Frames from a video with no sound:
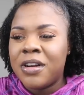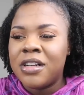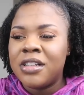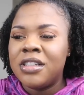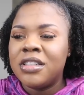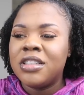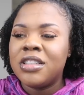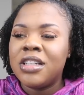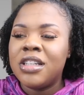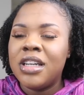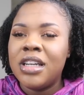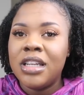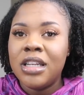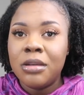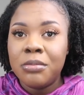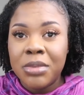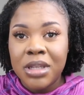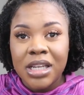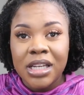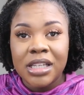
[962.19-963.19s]
furniture in
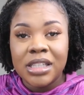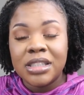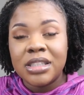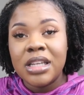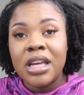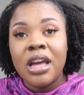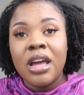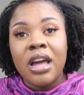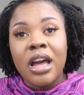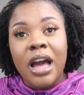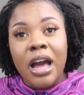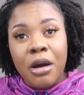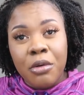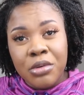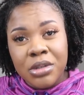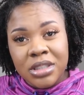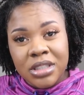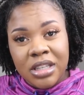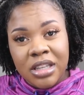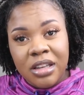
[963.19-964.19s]
it, because I
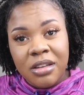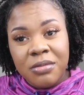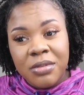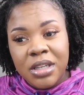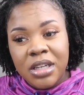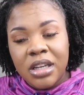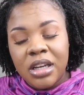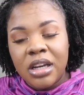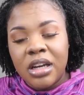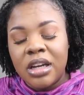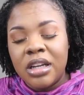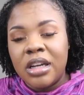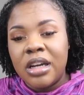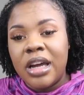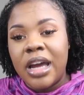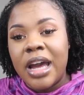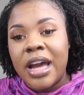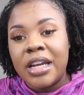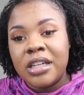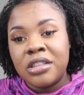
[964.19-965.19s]
was given
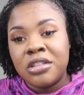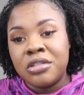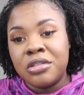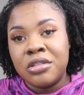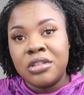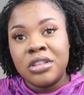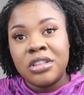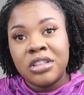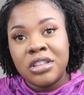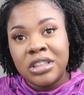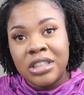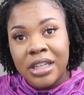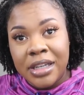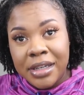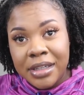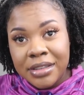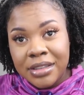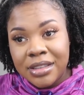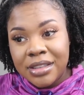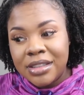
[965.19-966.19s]
a actual
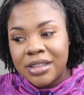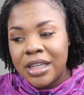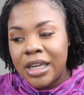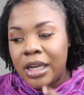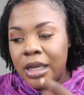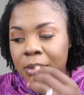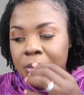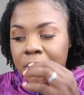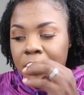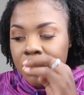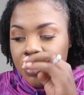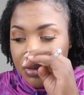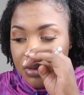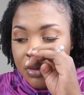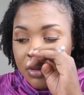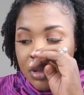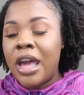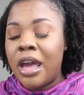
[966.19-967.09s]
changing table.